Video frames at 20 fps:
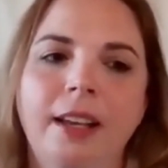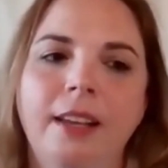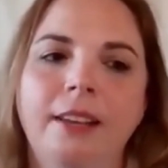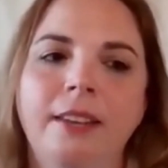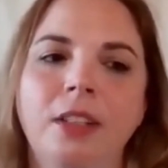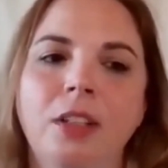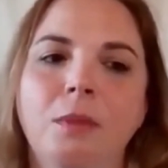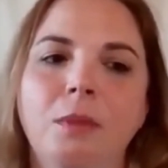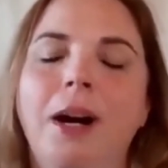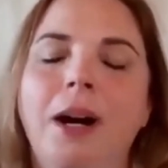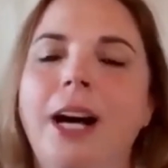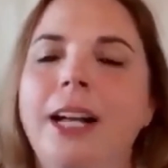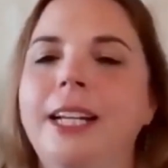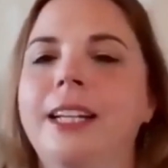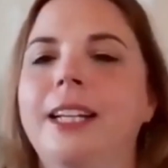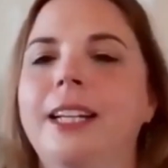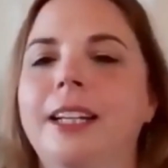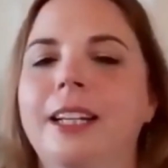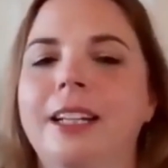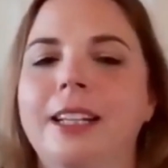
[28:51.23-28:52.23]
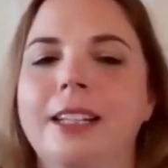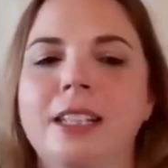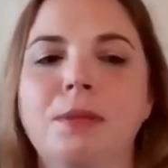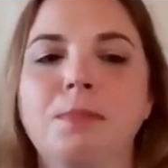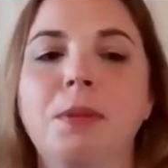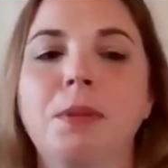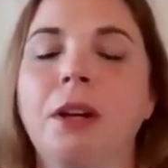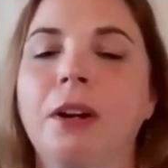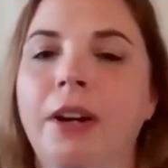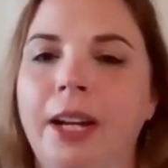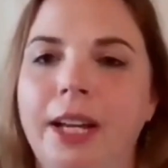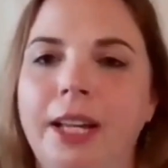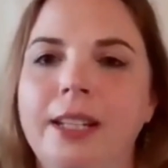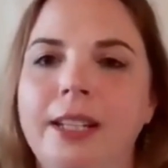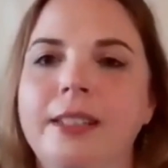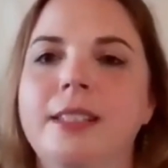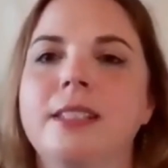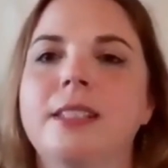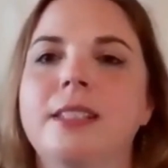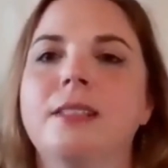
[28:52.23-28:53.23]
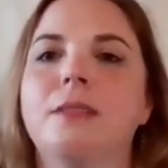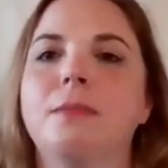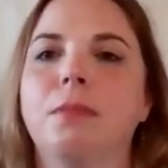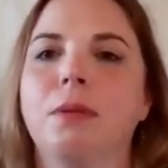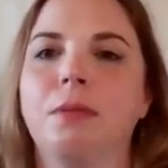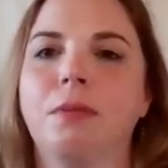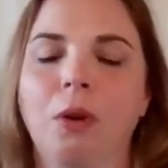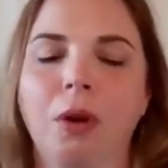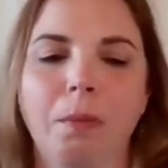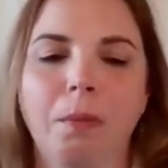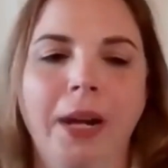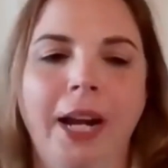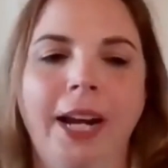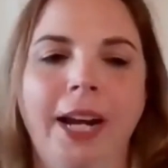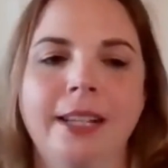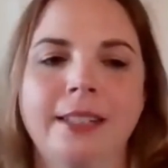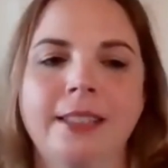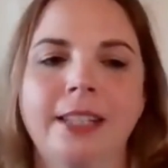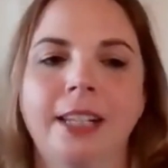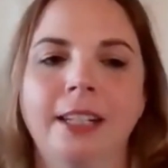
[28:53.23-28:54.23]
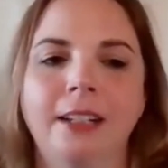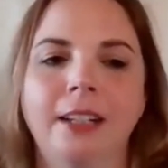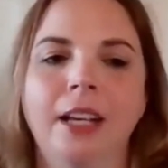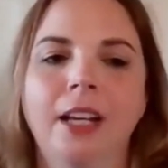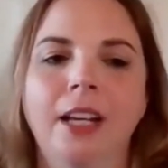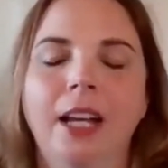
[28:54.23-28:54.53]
their body experienced before passing.